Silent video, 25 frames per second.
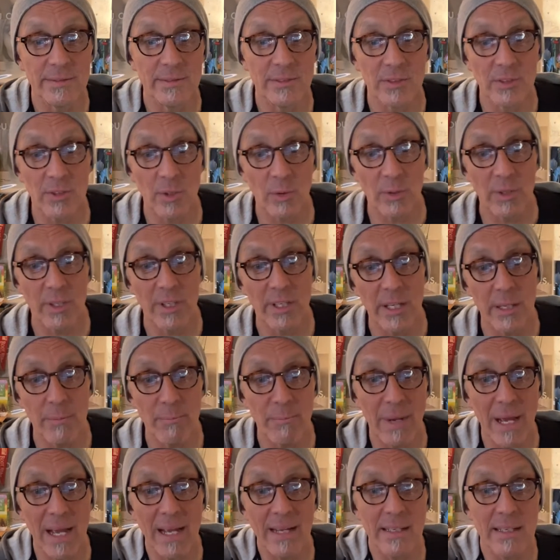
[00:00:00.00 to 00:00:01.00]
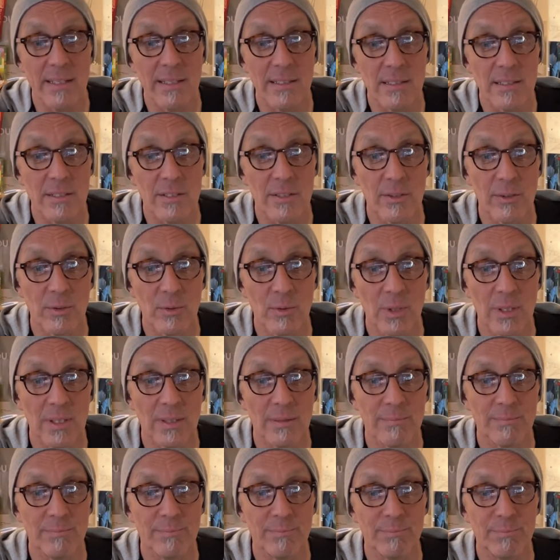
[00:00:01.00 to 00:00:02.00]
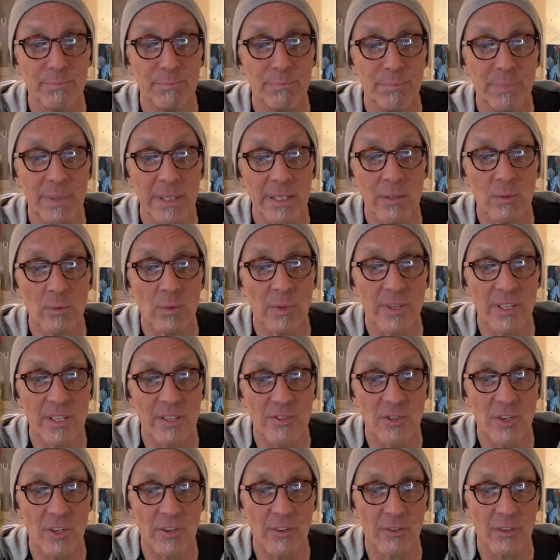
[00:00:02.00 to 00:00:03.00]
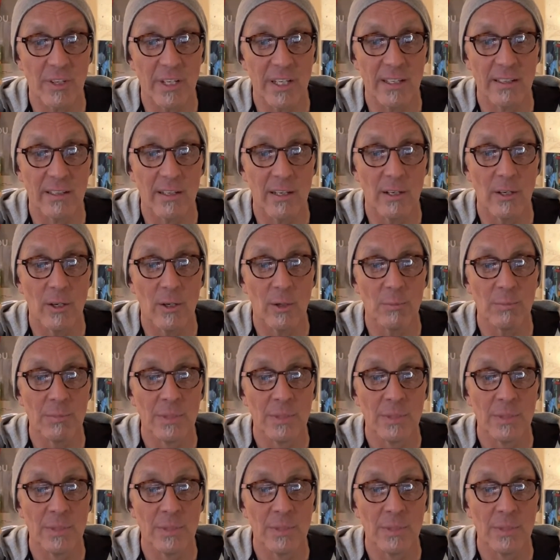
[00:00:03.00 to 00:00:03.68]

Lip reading: we're going to get back into being with each other again, I hope.